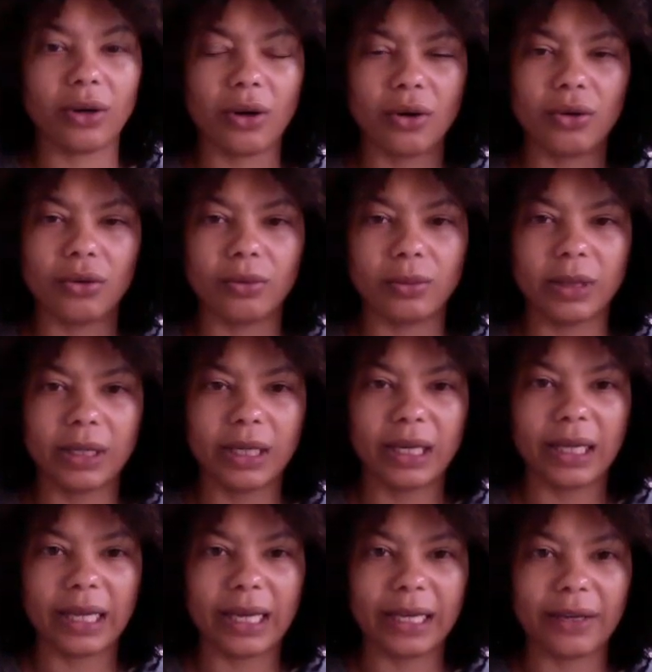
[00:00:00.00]
home.
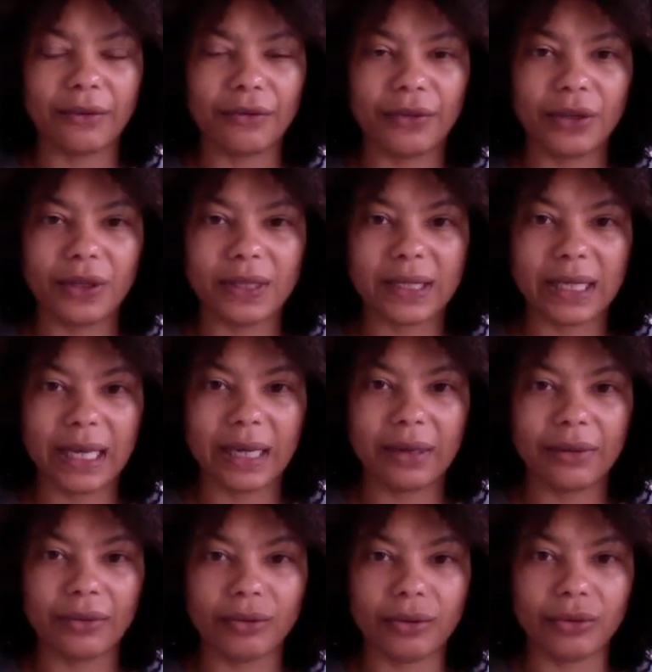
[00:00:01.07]
Like it feels
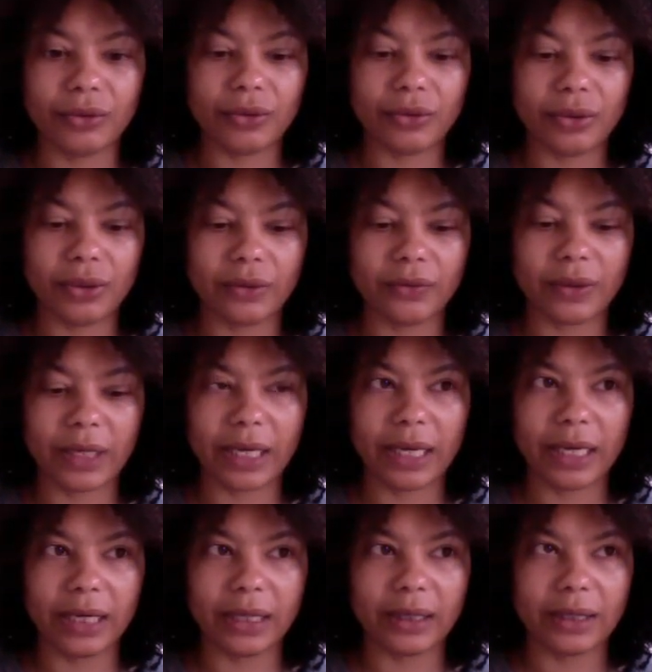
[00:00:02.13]
like through sort of
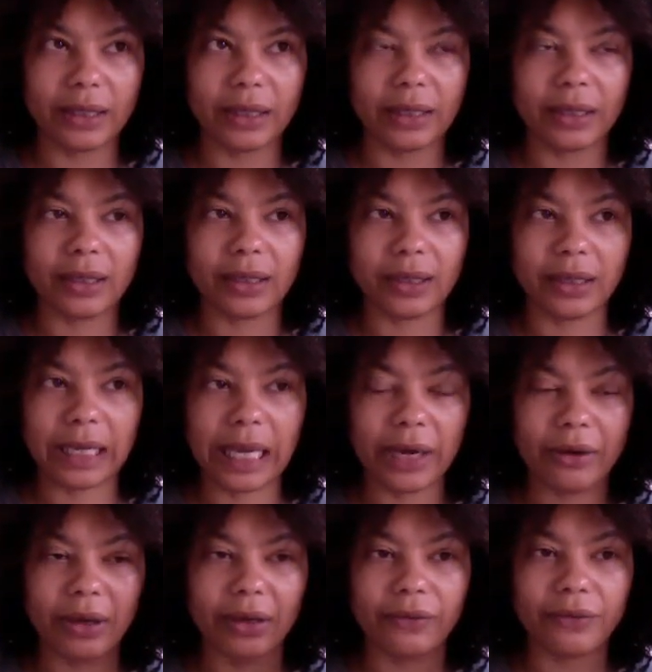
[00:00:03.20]
like
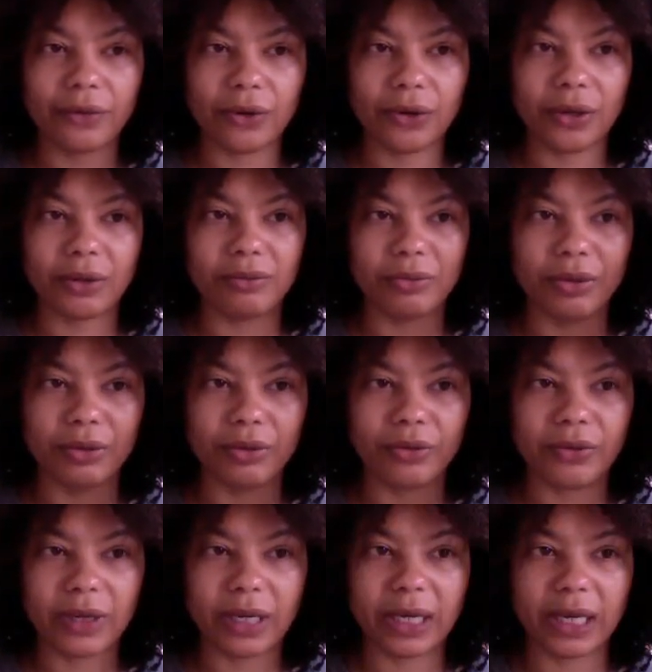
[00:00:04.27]
caring for and
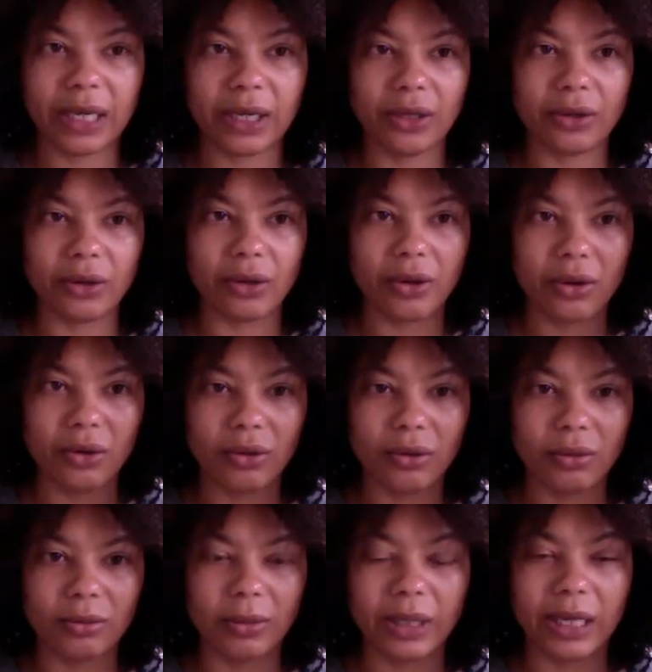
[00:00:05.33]
beautifying your
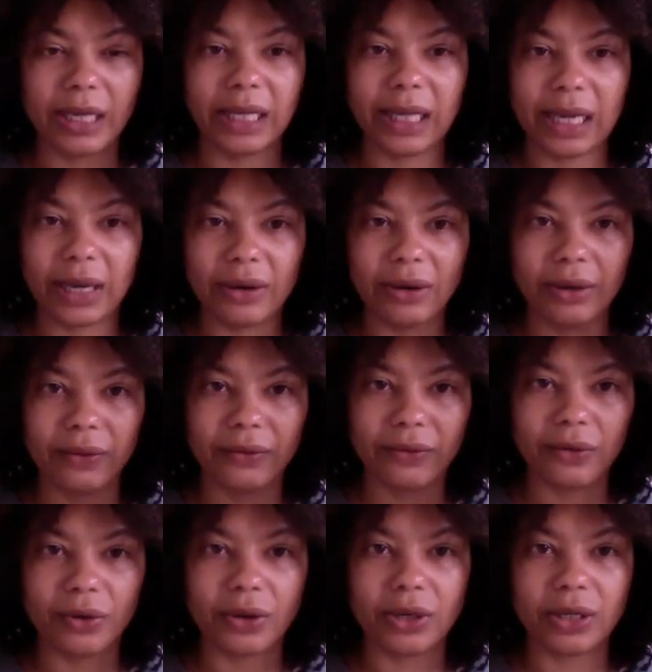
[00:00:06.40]
home, caring
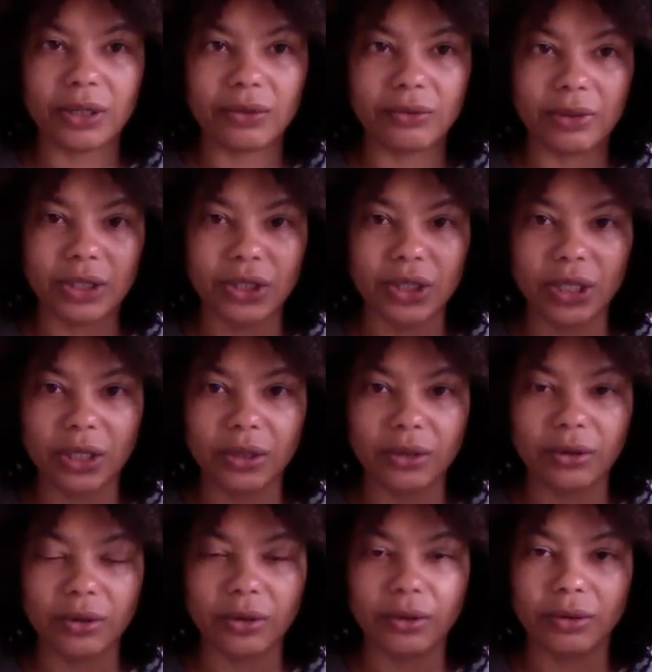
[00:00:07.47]
for and enriching
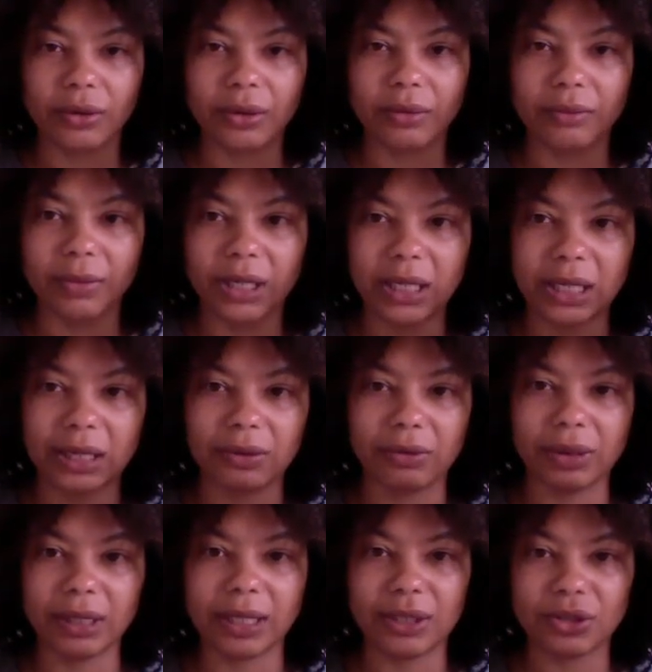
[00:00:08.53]
your immediate
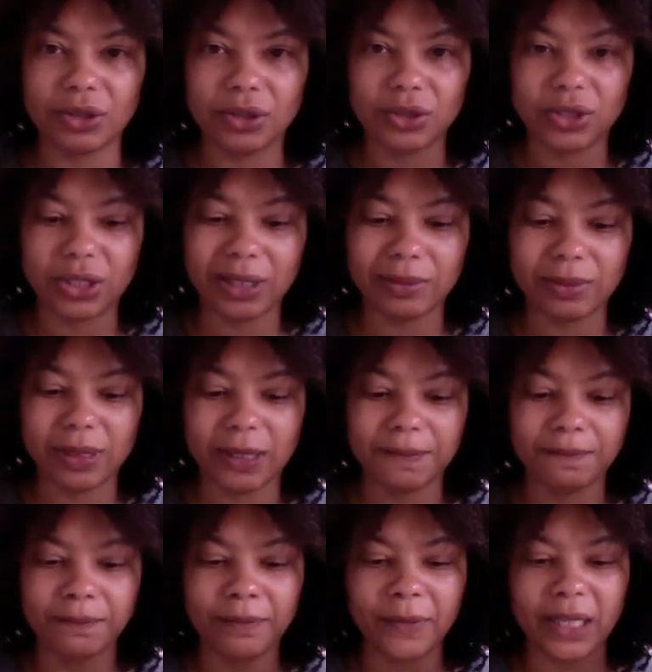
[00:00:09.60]
relationships,
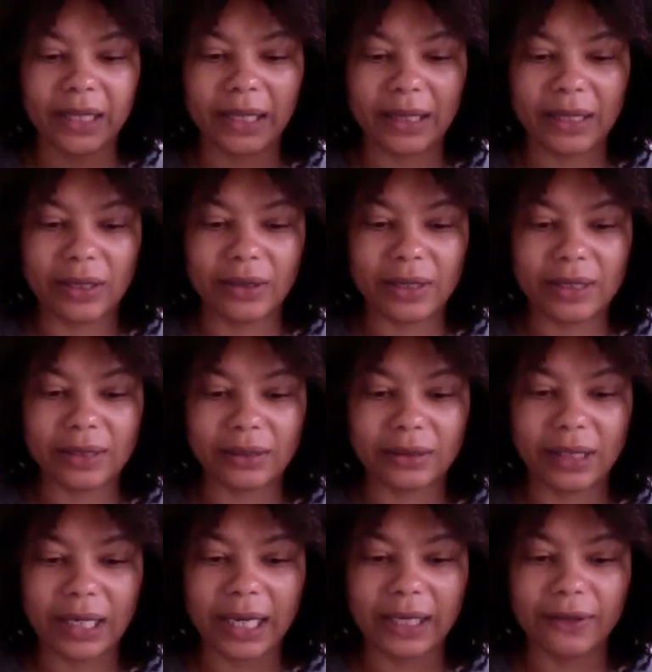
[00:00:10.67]
that there is a
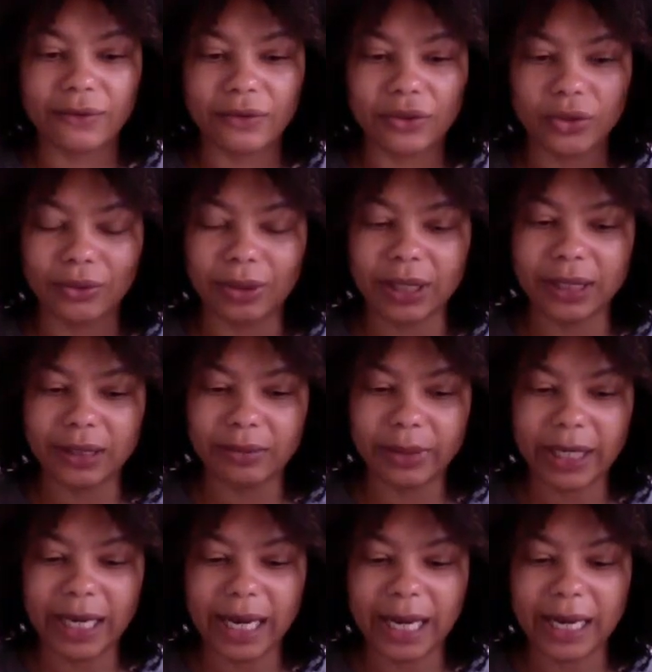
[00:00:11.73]
lot of joy to
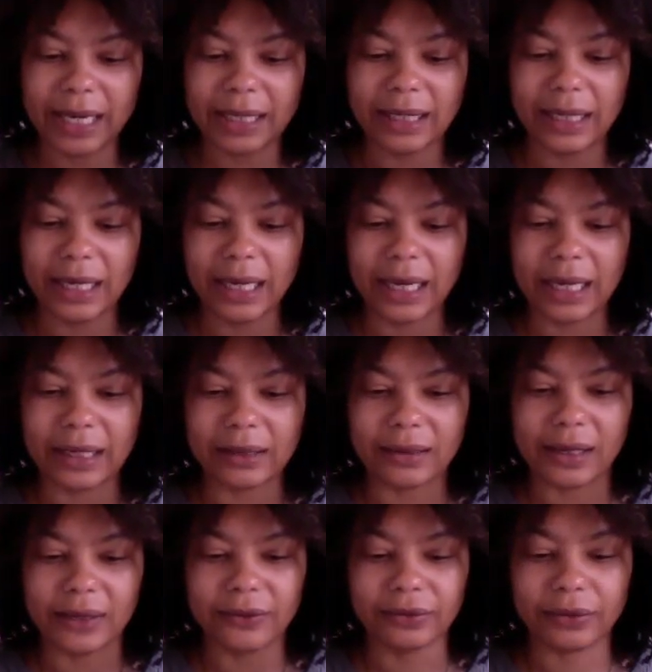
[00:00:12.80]
be had and a
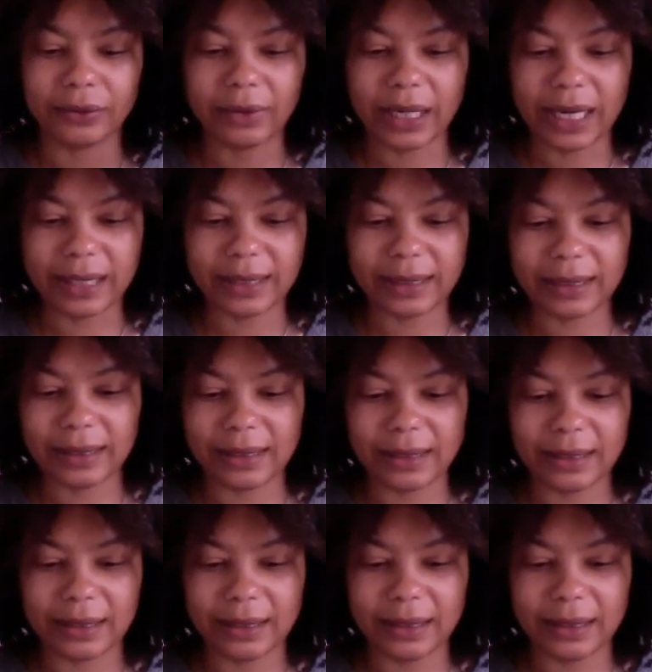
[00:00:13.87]
lot of rest.